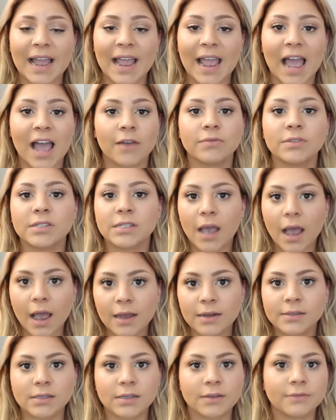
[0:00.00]
I have
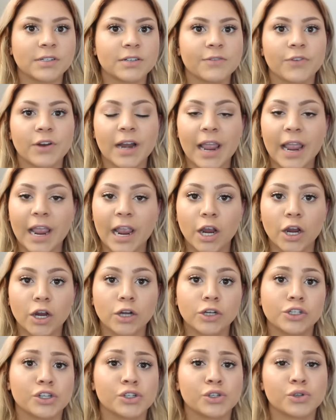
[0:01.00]
tons of different
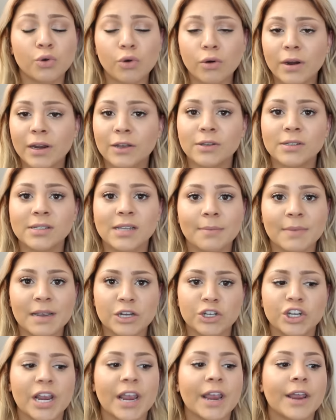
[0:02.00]
hair tutorials on
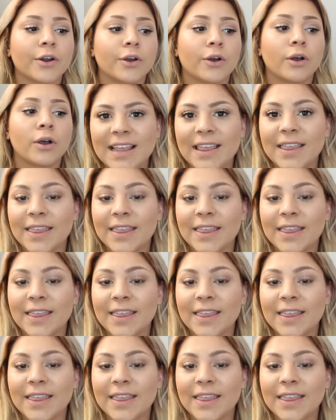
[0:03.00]
my channel.